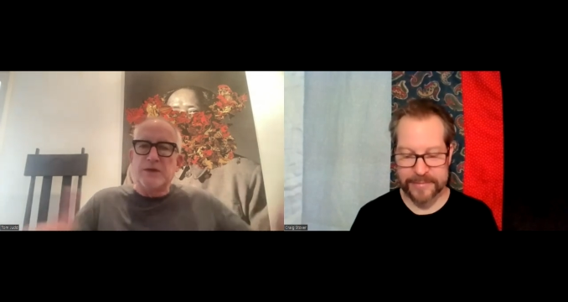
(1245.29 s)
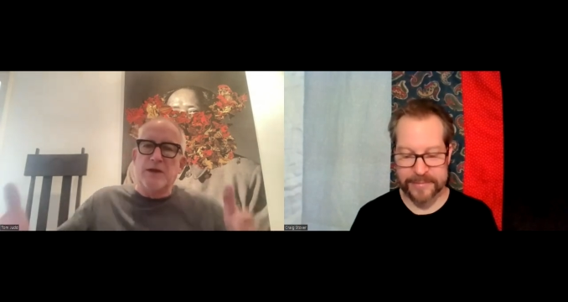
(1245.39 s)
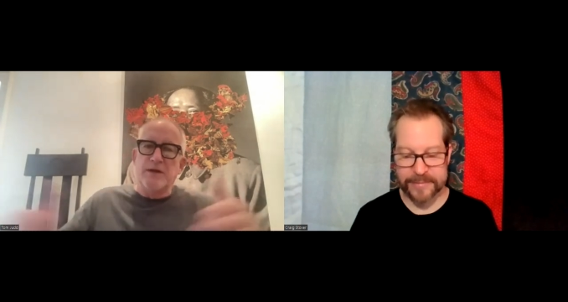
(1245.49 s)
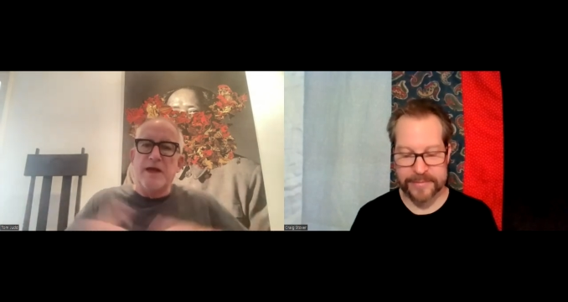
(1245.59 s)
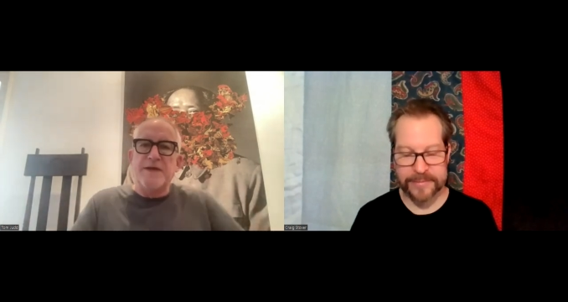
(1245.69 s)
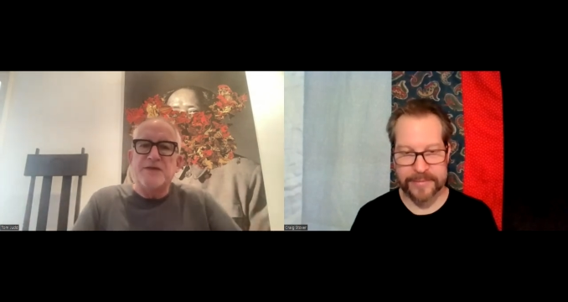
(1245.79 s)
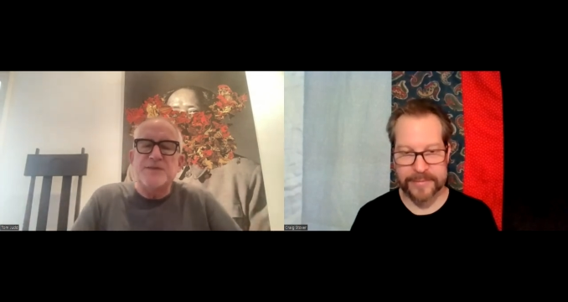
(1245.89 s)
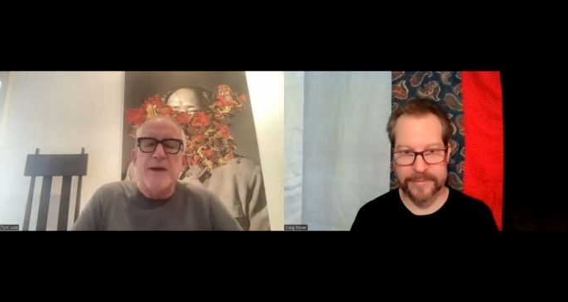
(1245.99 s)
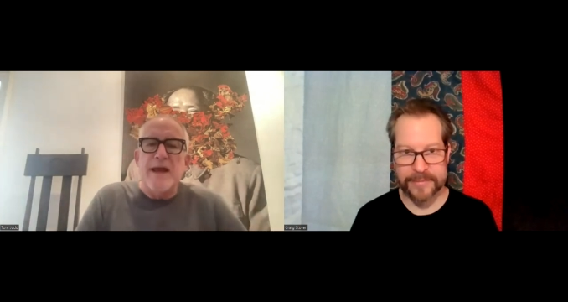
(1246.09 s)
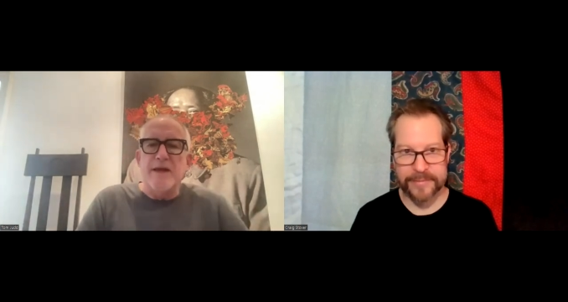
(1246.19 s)
Speaker 1: a
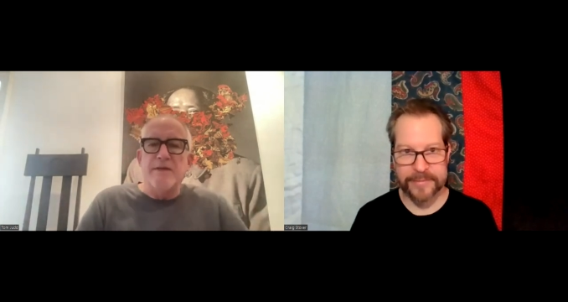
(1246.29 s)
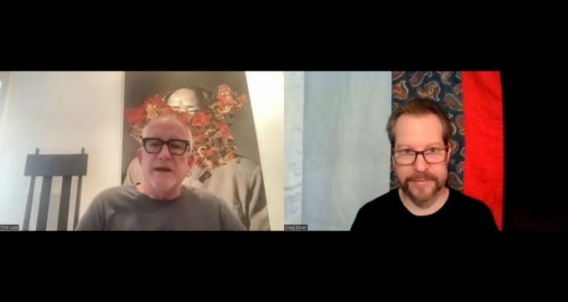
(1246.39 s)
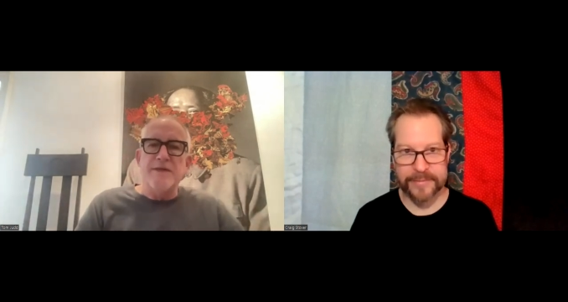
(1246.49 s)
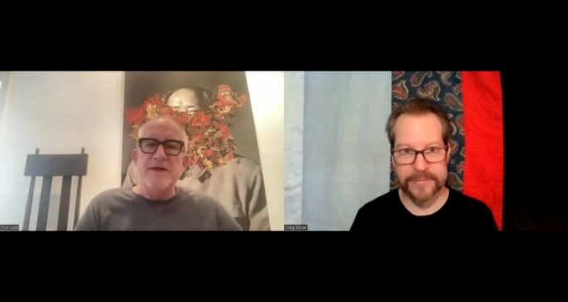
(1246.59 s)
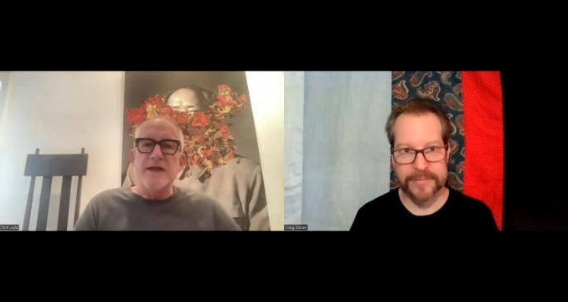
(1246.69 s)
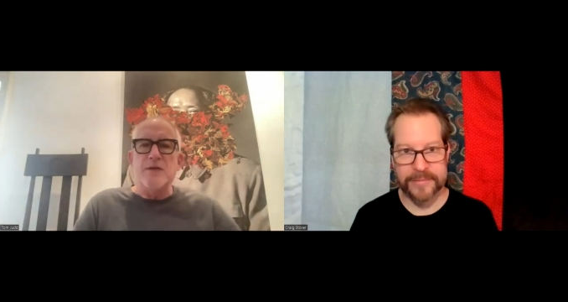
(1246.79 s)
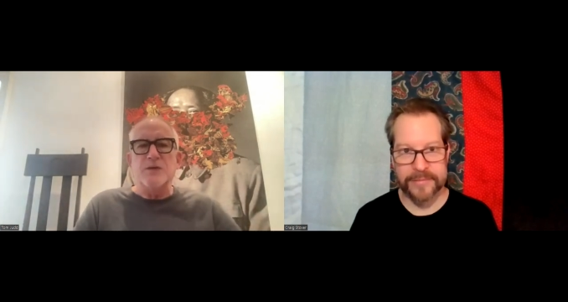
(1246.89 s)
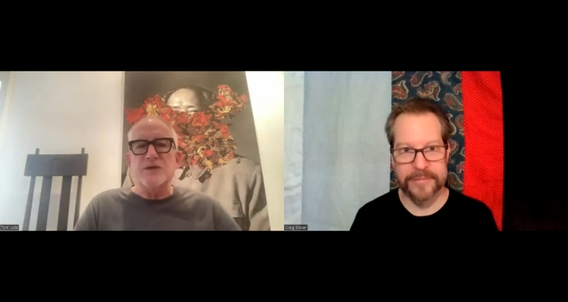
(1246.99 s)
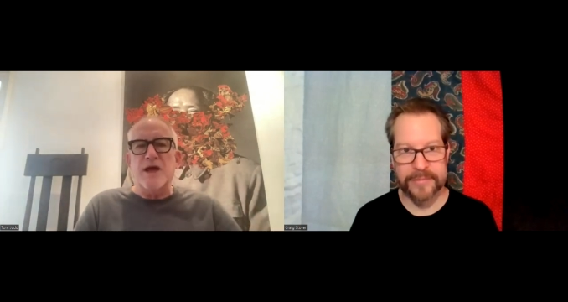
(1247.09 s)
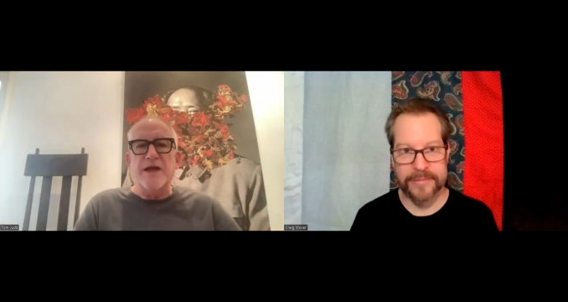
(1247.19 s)
lifespan, and then it
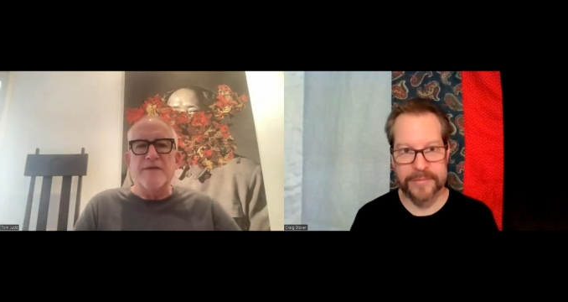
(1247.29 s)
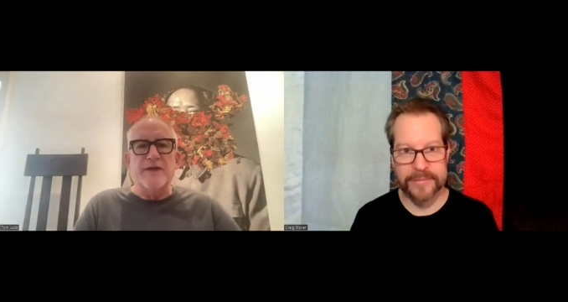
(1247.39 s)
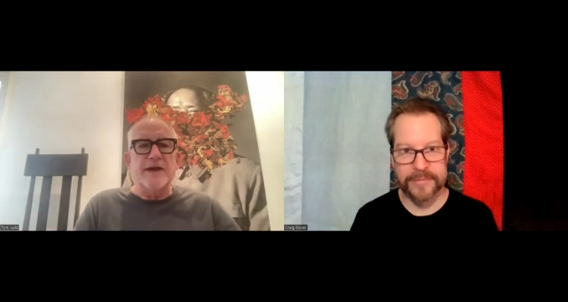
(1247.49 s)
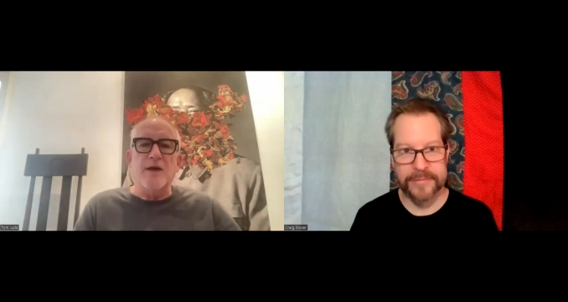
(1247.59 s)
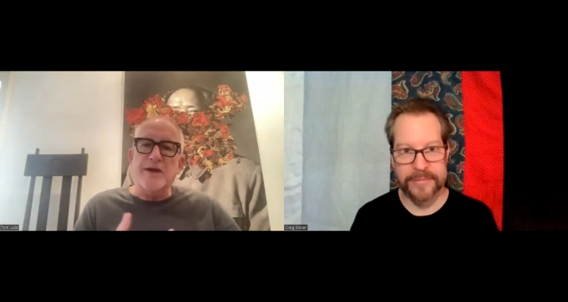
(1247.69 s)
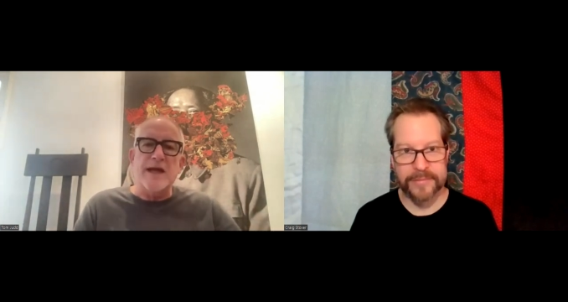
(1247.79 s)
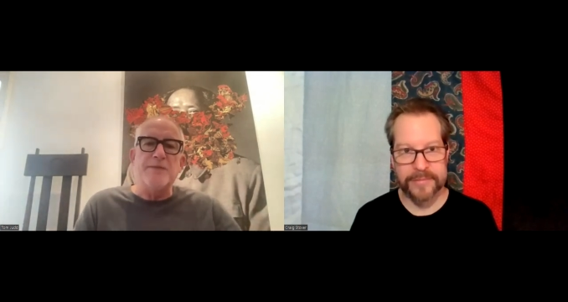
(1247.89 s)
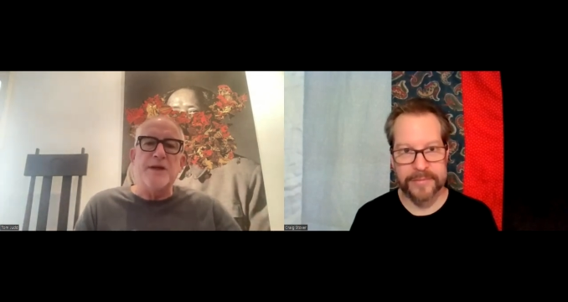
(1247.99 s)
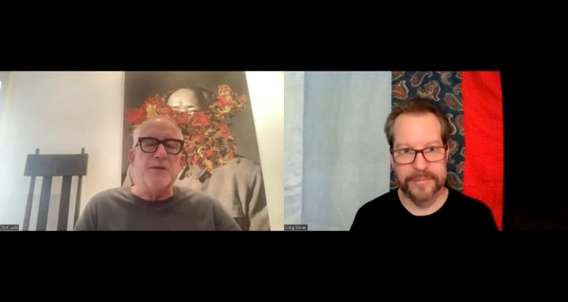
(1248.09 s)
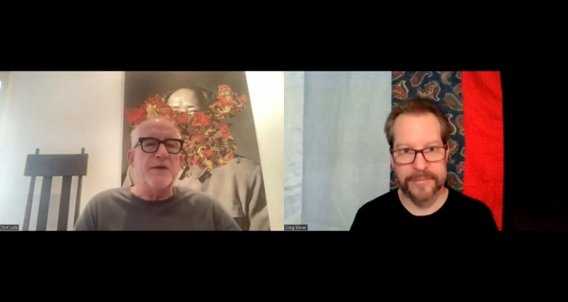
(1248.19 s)
was kind of like, okay,
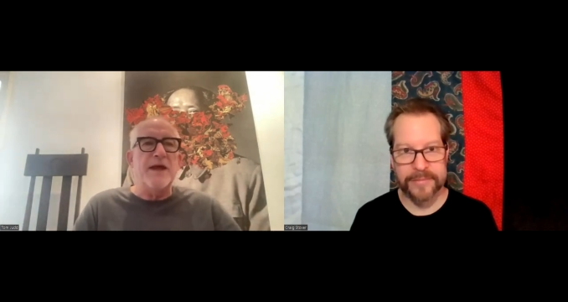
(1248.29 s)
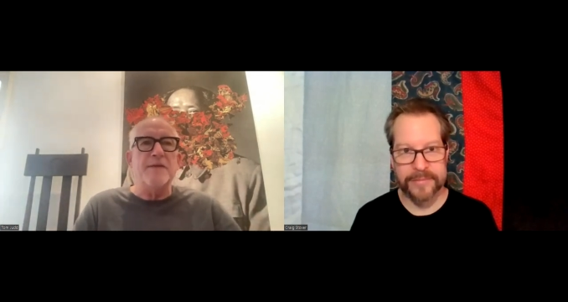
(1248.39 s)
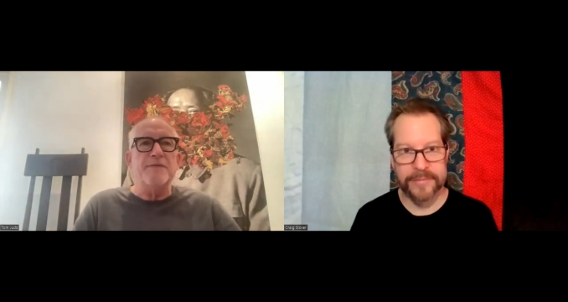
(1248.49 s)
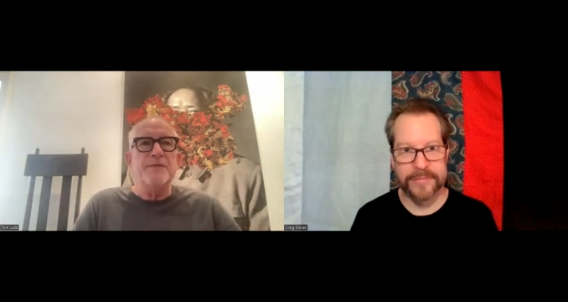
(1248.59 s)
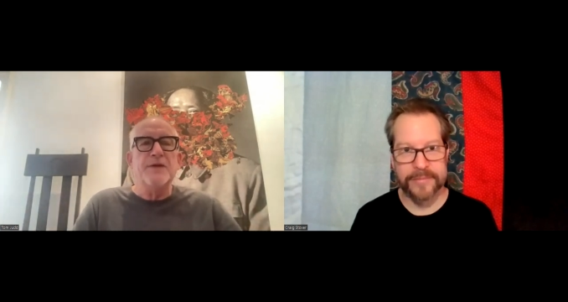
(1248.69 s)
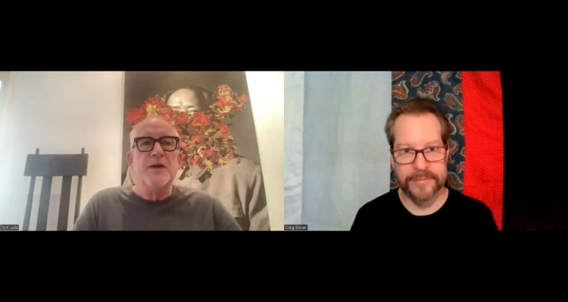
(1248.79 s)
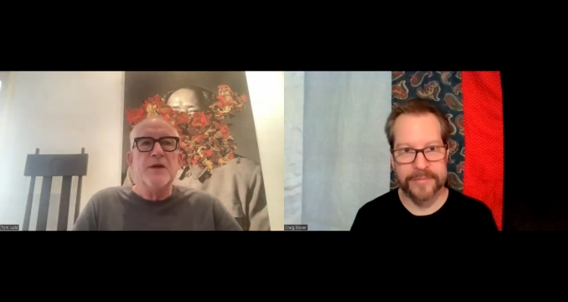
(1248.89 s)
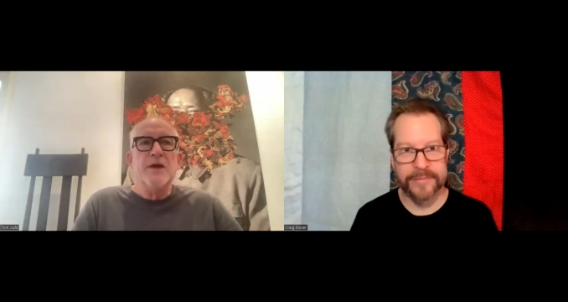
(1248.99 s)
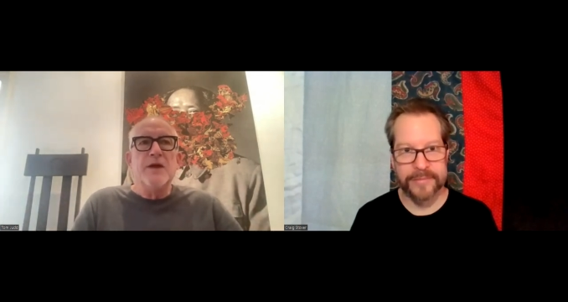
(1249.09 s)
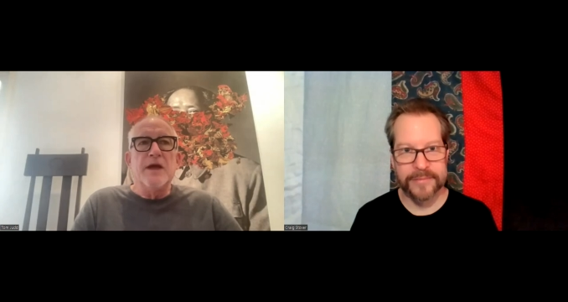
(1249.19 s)
I'm done with that,
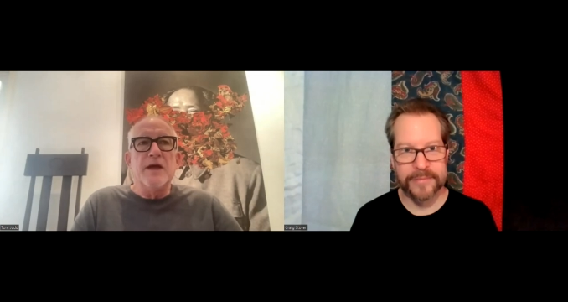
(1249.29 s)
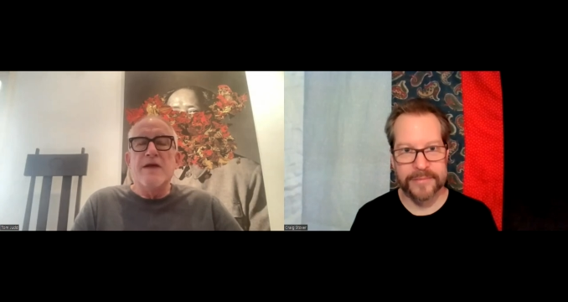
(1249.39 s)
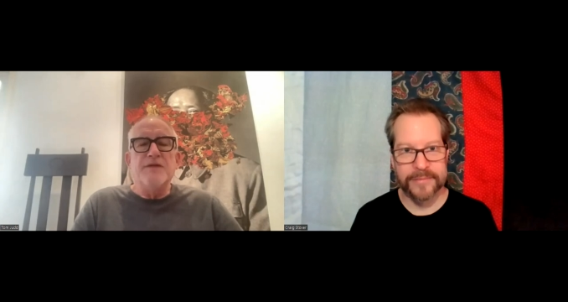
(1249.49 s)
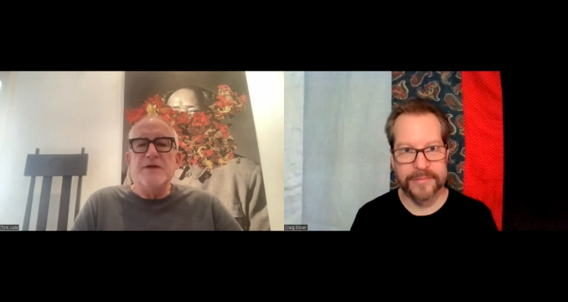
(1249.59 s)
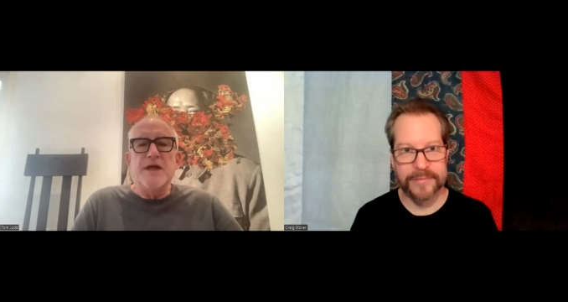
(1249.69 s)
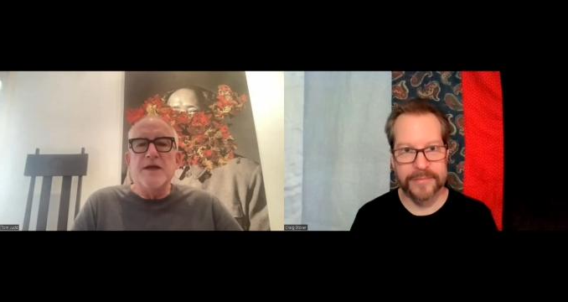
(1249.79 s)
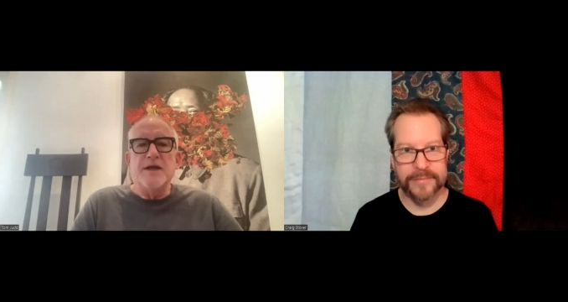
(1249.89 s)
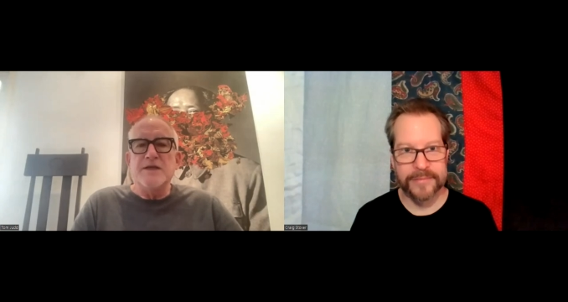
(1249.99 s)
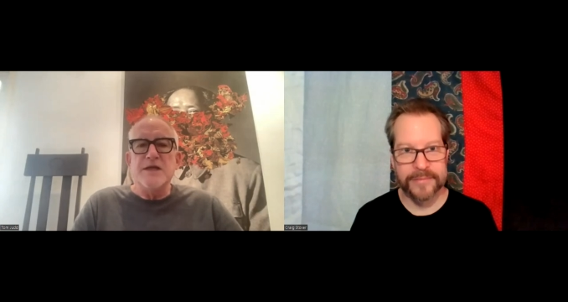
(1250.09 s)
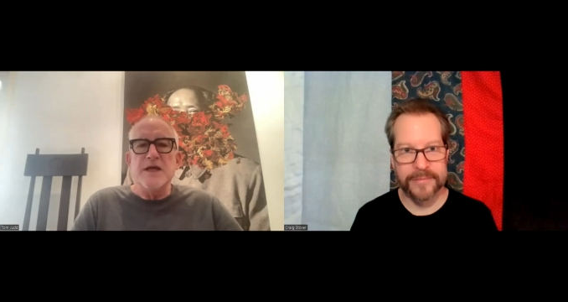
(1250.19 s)
and I haven't done
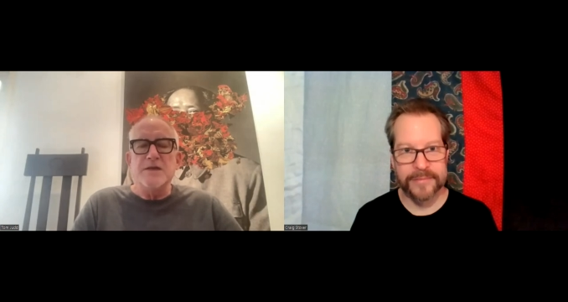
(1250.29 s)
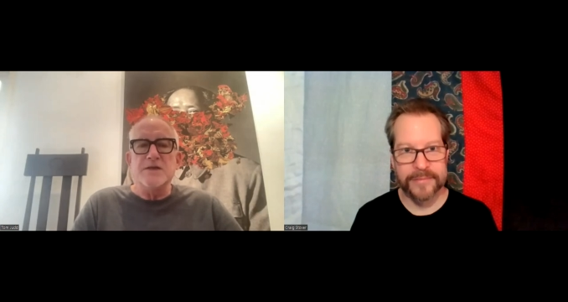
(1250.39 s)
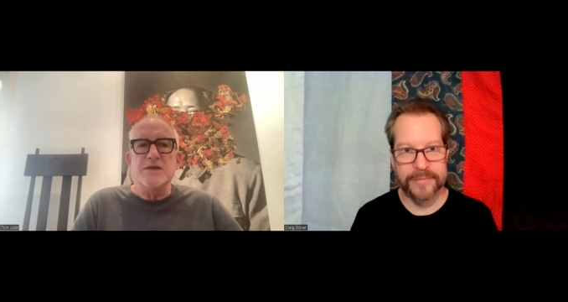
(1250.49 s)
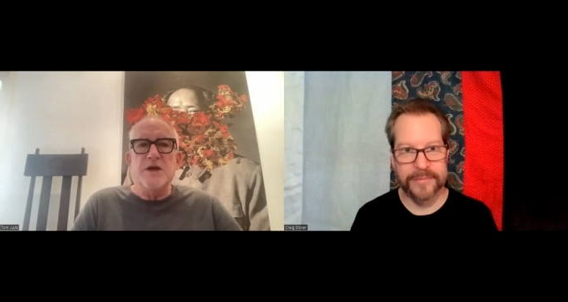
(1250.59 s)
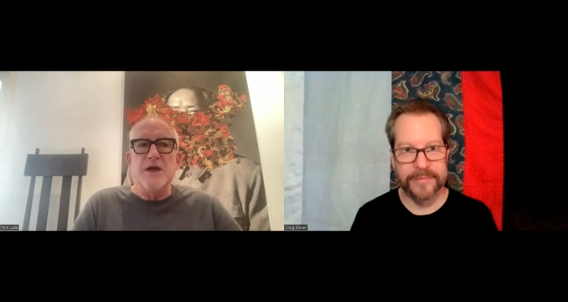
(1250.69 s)
any since.